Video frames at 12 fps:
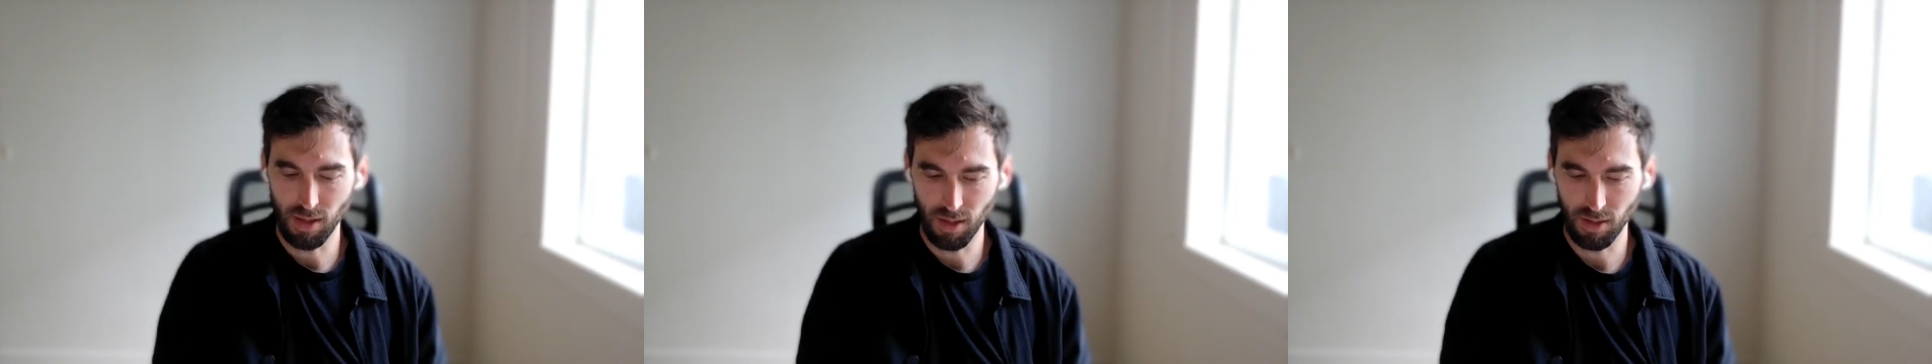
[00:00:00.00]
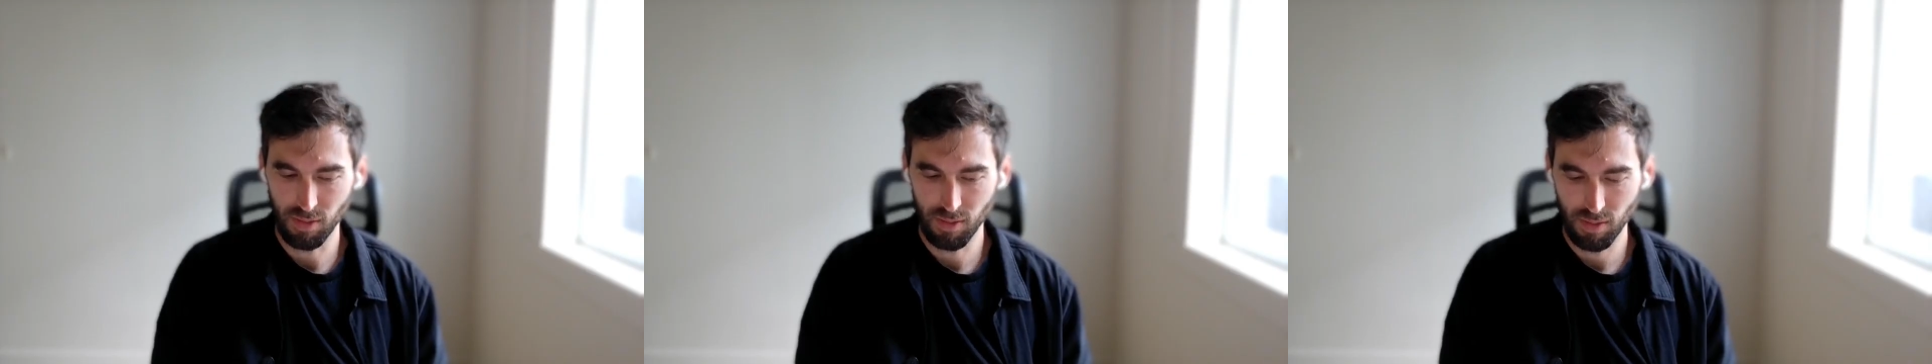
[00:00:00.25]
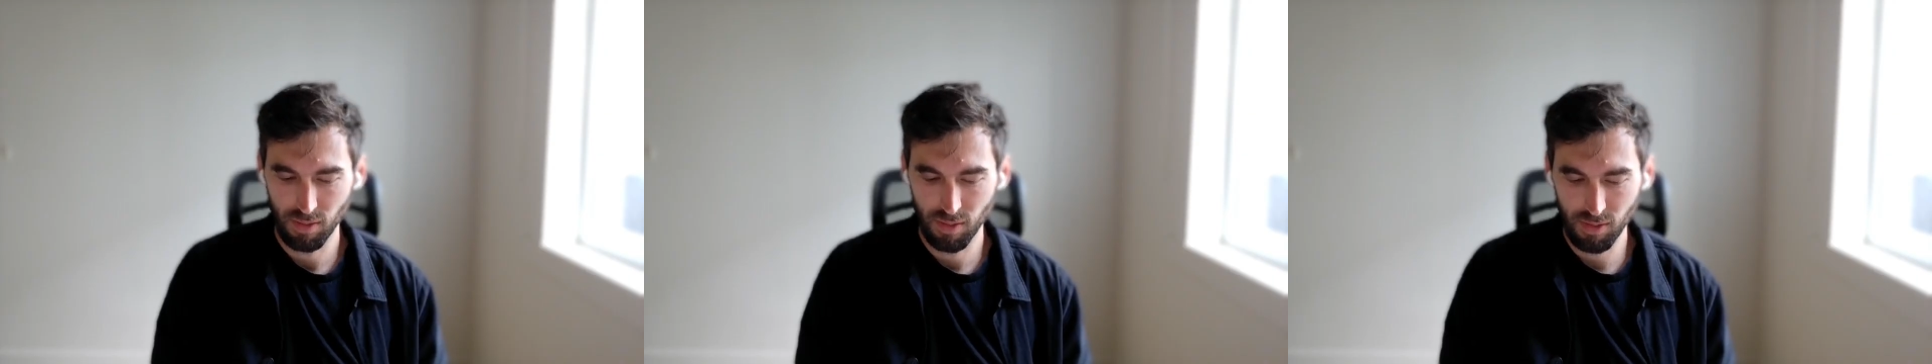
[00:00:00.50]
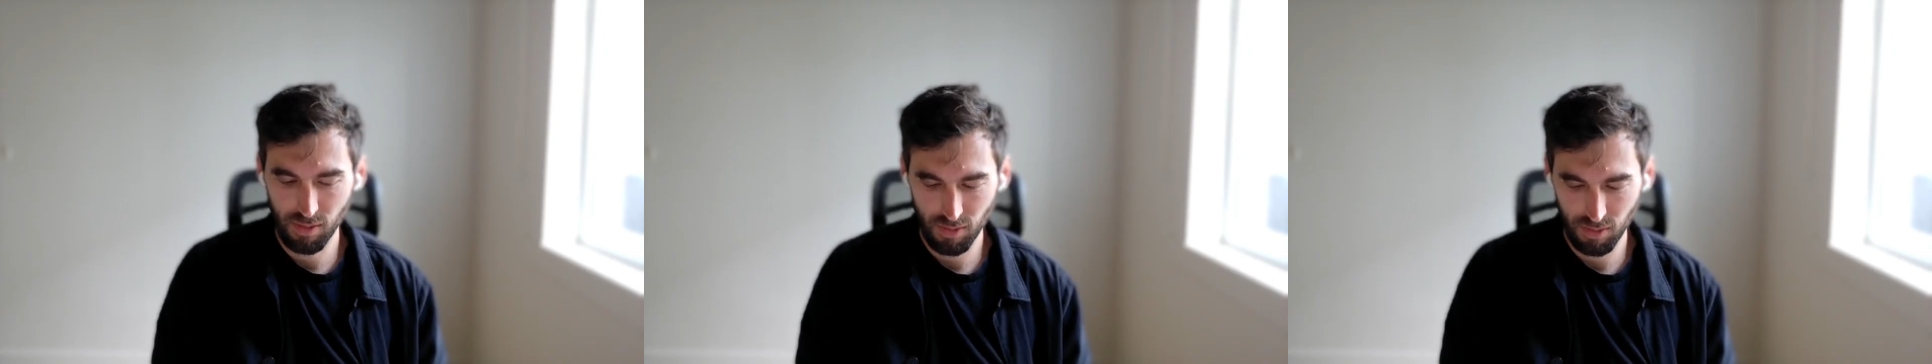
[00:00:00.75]
Yeah,
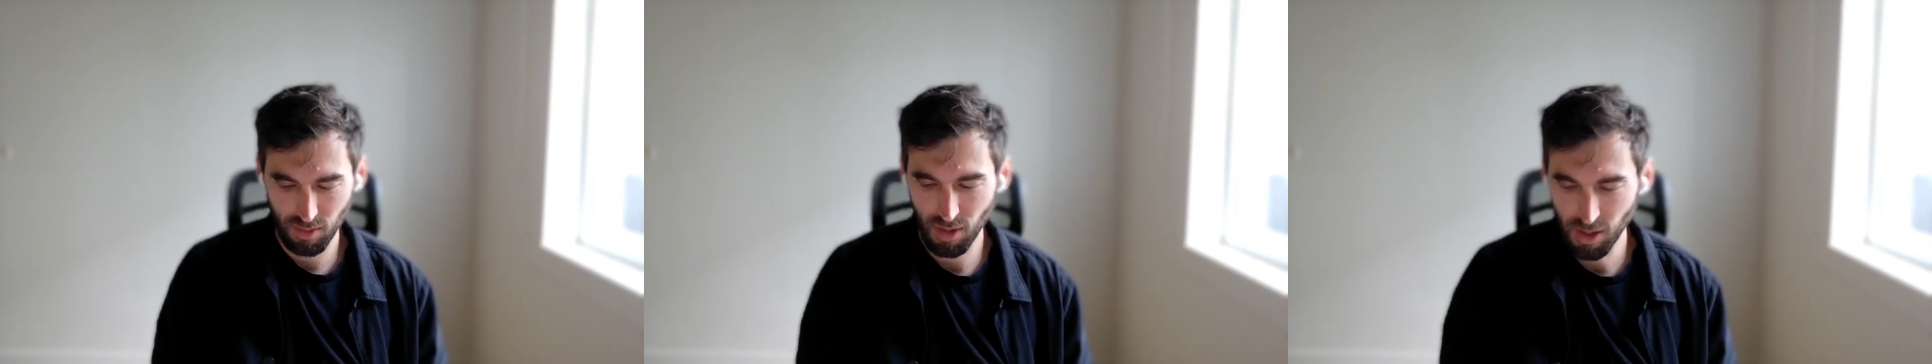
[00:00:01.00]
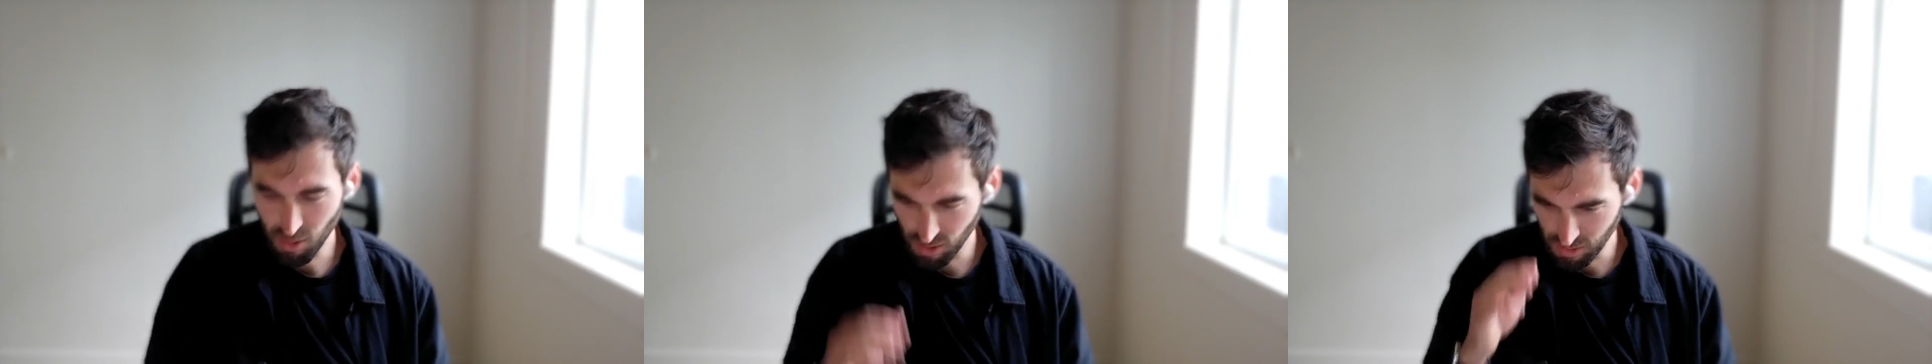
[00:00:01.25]
it's some great